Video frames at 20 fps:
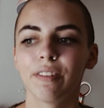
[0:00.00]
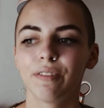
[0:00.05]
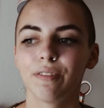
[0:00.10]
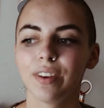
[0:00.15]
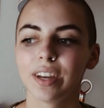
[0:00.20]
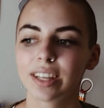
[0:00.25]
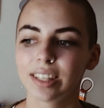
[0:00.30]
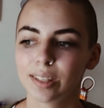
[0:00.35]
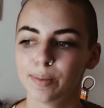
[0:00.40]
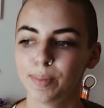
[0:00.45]

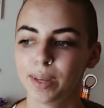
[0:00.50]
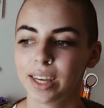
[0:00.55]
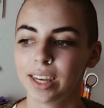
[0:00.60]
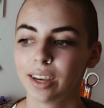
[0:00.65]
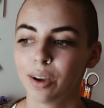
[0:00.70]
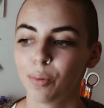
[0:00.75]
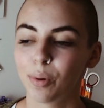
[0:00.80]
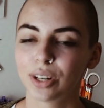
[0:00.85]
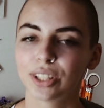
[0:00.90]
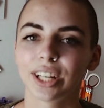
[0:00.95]
fix
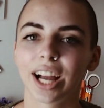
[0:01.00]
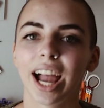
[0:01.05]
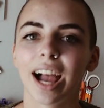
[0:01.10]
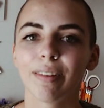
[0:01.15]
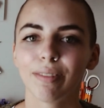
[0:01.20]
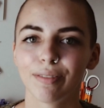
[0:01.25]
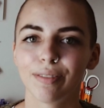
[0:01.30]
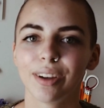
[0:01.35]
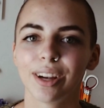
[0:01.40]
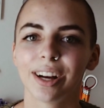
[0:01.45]
me, which I
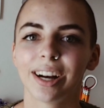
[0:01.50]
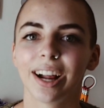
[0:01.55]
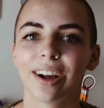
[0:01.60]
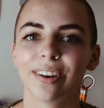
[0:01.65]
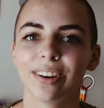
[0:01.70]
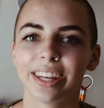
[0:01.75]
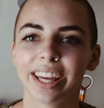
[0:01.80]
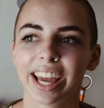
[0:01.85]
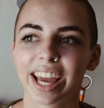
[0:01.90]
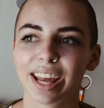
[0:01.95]
haven't figured
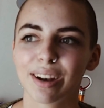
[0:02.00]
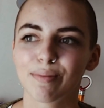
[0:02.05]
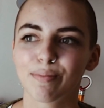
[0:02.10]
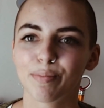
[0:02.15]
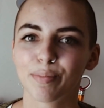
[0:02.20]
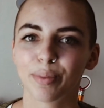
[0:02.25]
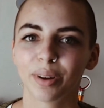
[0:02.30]
out yet,